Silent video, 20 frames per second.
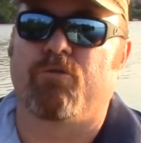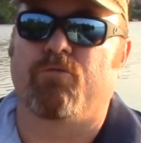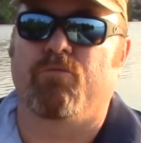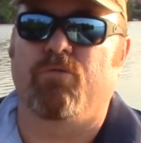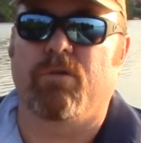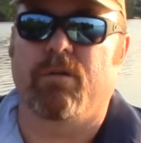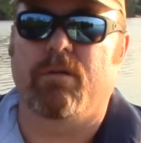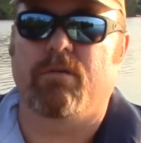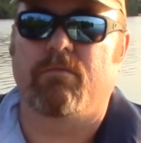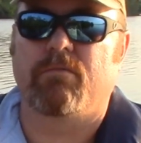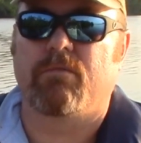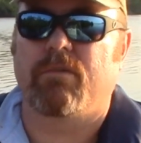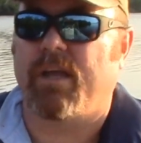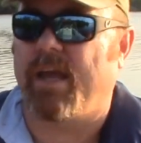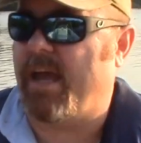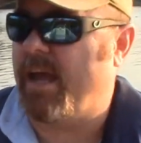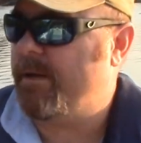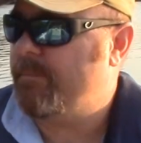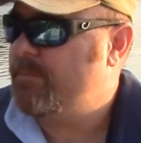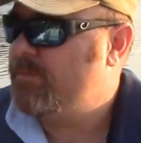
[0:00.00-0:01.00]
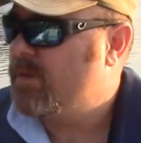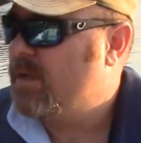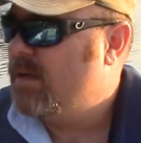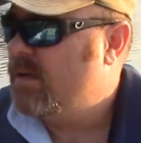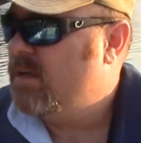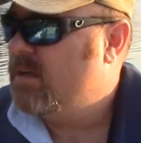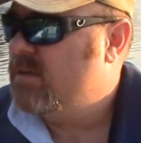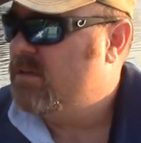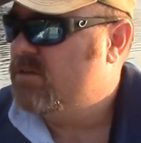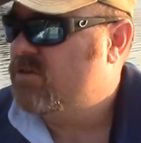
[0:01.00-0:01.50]
would. Okay,
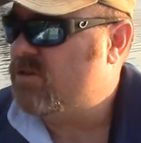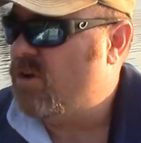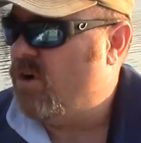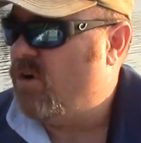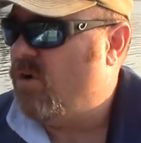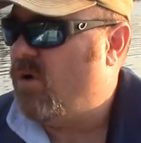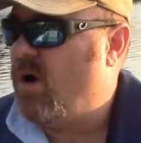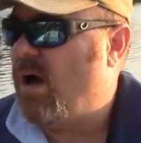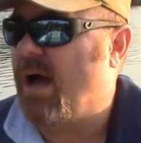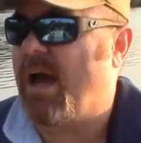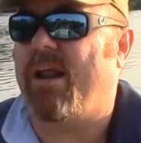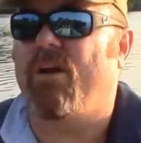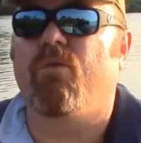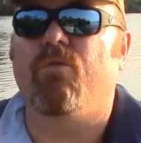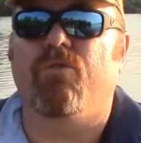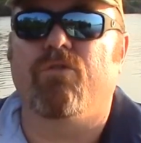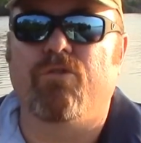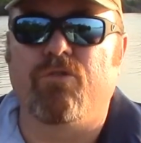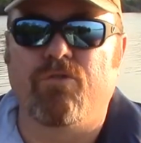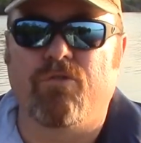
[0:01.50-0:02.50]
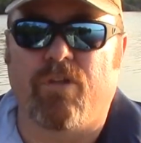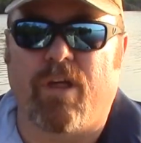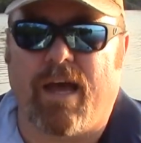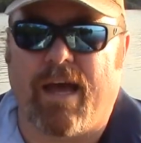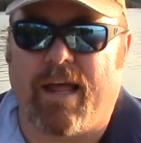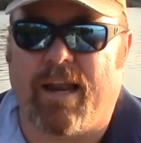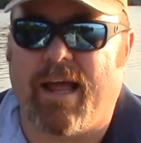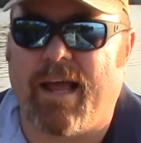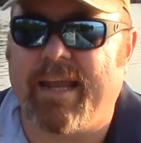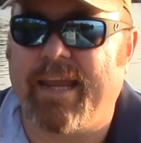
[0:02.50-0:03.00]
so I don't do
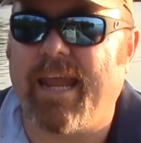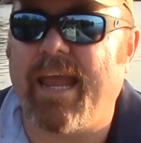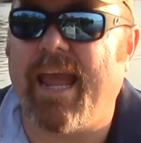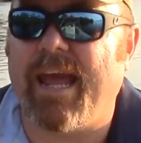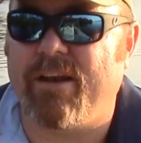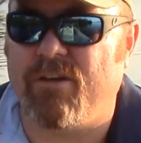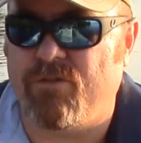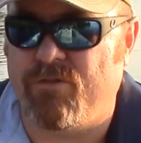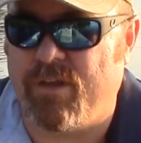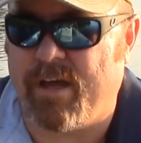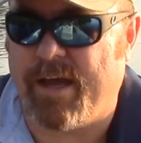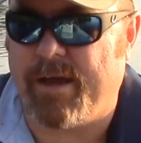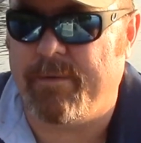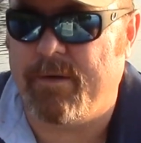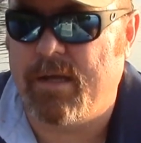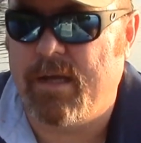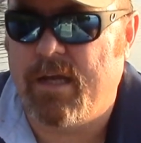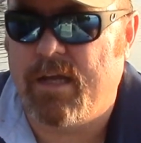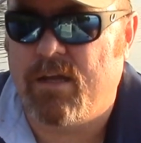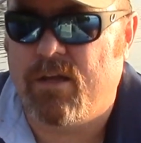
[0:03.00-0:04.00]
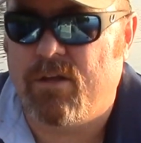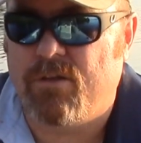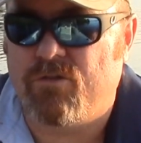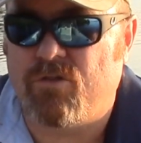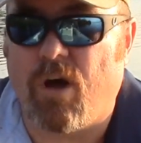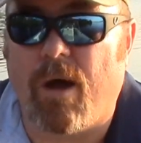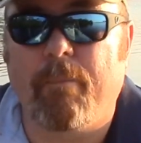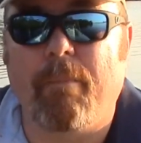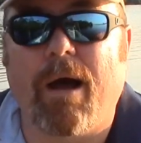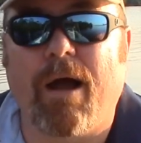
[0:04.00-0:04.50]
that. I can't do that.
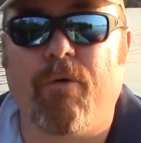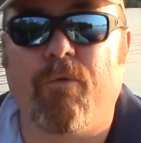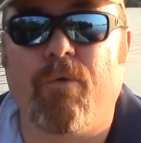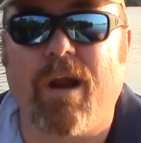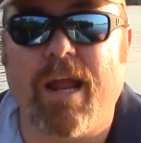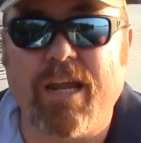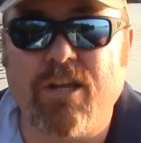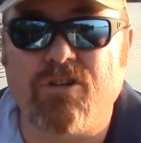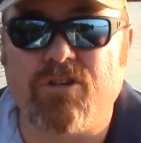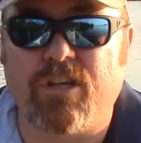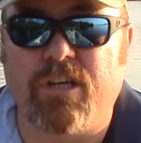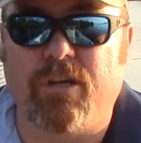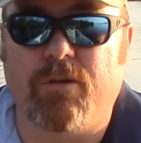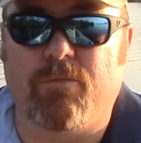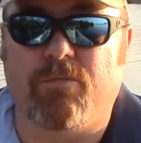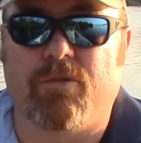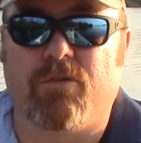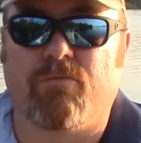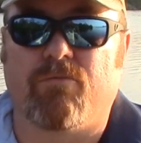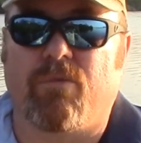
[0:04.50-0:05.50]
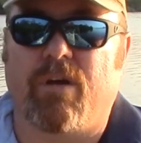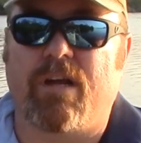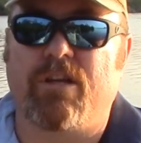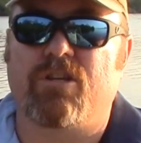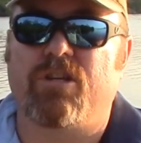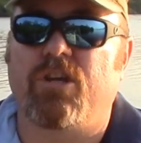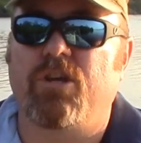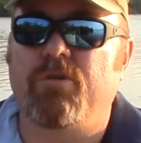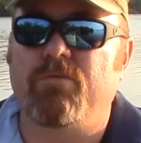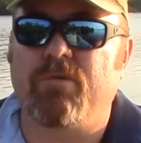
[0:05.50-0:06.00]
So I buy range cubes.
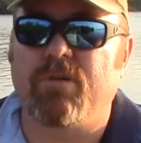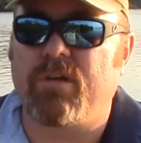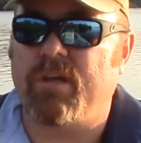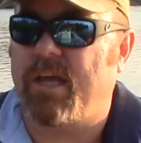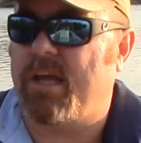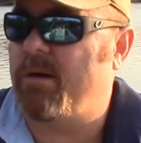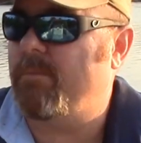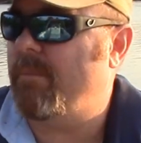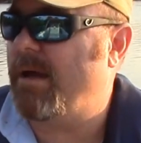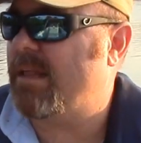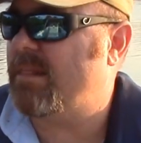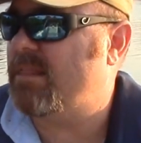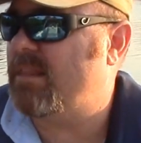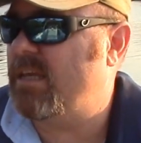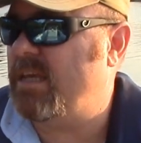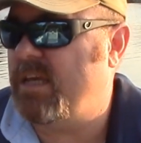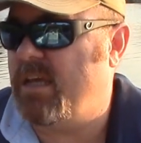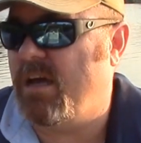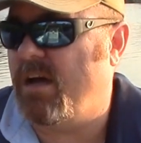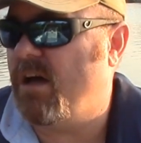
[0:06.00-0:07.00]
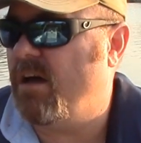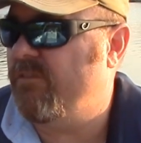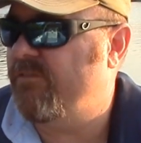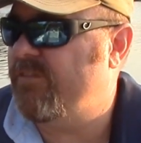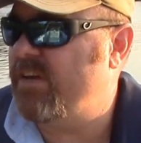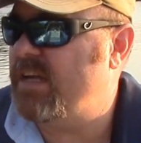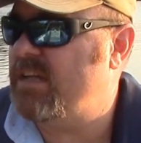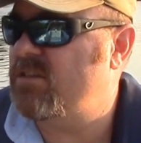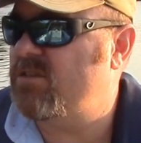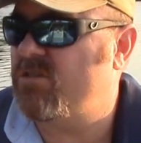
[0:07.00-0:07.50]
Range cubes, you can get them at the
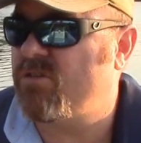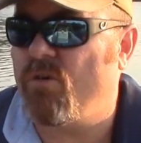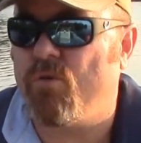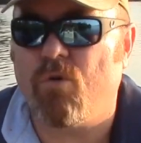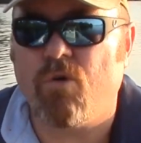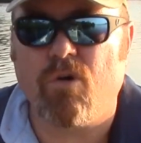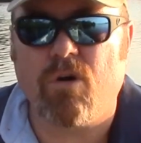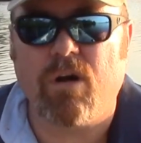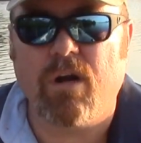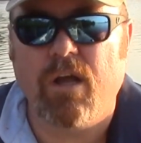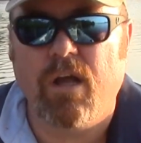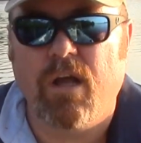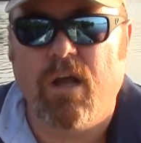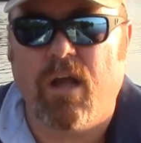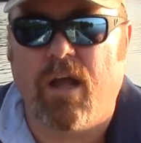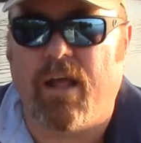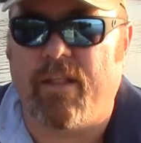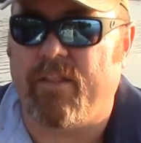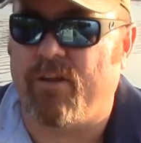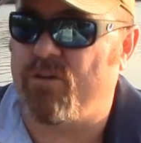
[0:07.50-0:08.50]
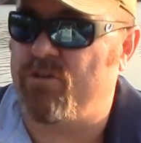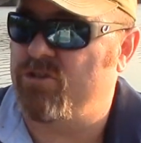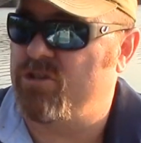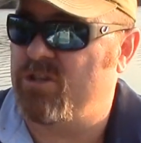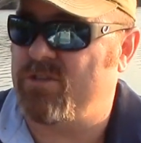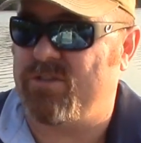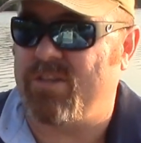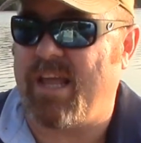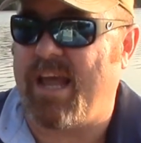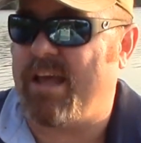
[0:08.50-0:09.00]
feed store, and they're
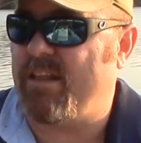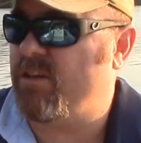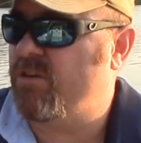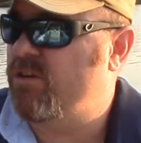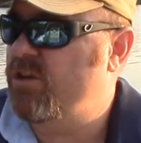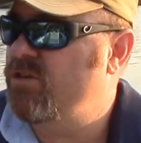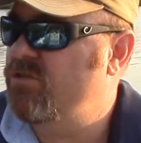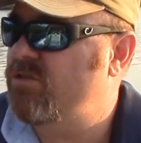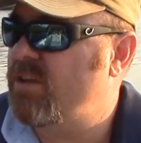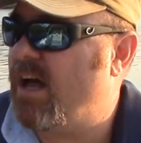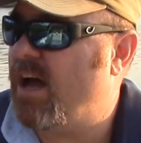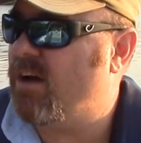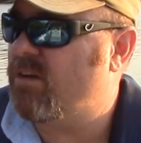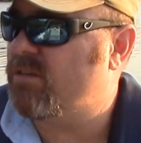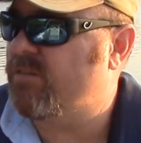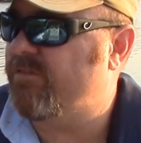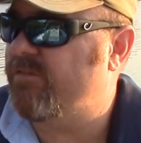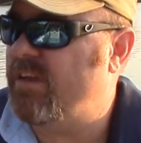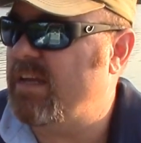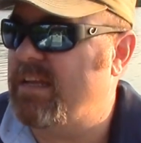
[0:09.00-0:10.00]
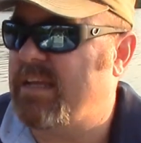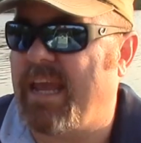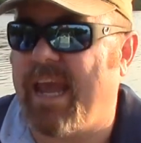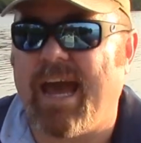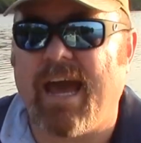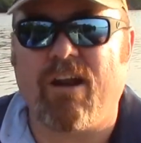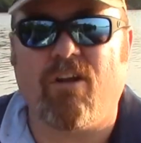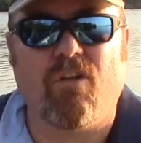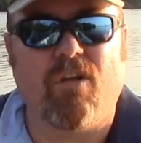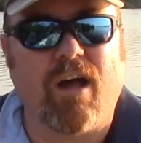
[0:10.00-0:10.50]
just that. They're used out to feed
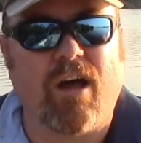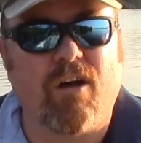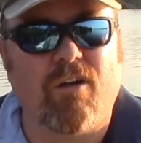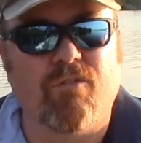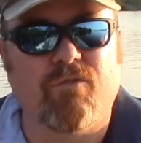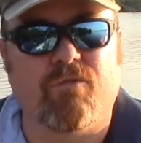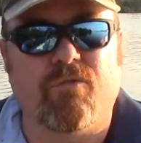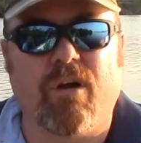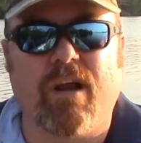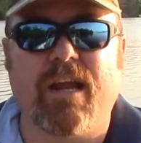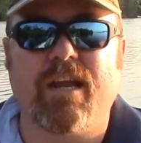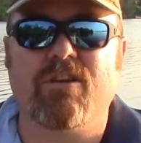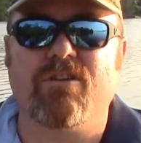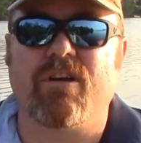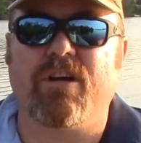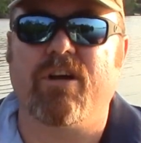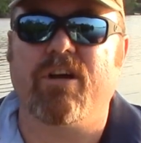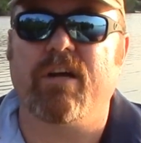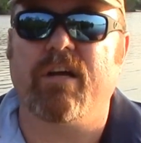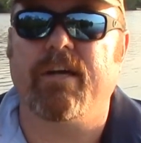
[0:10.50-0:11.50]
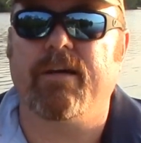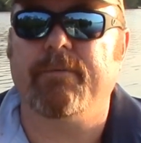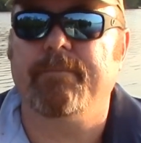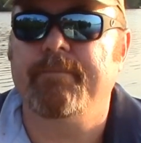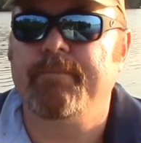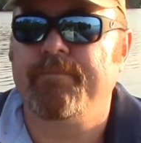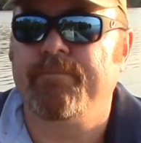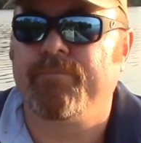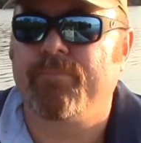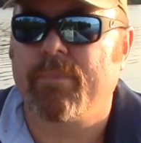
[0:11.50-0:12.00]
cattle out in the range area,
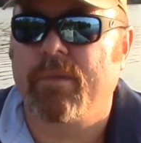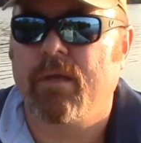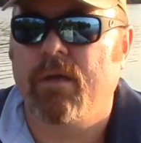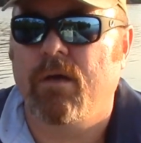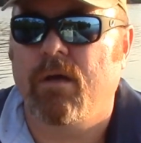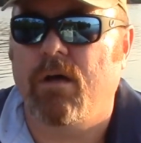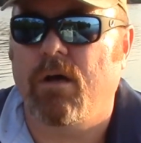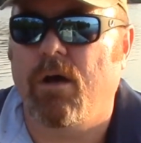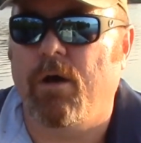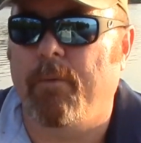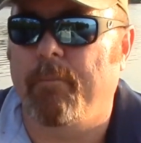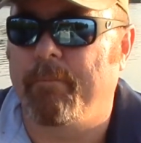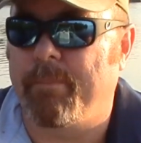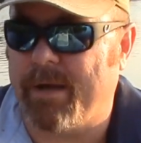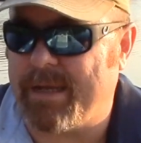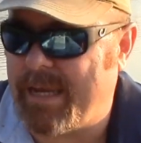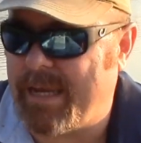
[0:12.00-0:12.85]
but